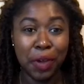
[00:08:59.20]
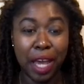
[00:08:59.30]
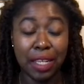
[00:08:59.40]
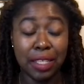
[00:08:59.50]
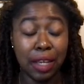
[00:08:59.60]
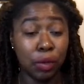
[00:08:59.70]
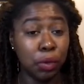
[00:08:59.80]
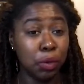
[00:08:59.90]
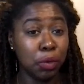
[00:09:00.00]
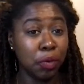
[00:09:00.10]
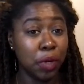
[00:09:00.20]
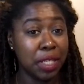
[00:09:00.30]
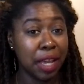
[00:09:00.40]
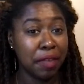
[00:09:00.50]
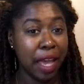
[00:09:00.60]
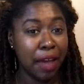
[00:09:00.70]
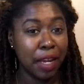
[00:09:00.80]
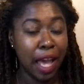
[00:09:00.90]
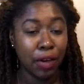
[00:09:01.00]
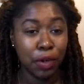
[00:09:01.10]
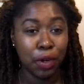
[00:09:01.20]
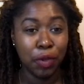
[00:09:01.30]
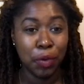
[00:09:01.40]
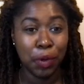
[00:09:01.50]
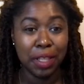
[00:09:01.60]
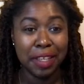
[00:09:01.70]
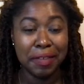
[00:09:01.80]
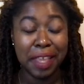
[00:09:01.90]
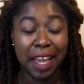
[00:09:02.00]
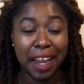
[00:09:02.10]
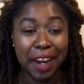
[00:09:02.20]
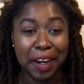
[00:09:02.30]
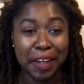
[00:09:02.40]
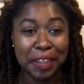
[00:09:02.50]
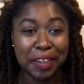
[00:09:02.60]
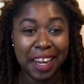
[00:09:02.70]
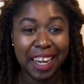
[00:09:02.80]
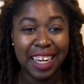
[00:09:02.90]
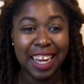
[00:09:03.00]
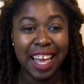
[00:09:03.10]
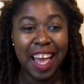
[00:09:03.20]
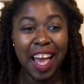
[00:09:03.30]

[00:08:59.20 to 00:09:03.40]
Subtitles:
kind of said, ooh, Forsyth County, I don't know if you want to live there, right?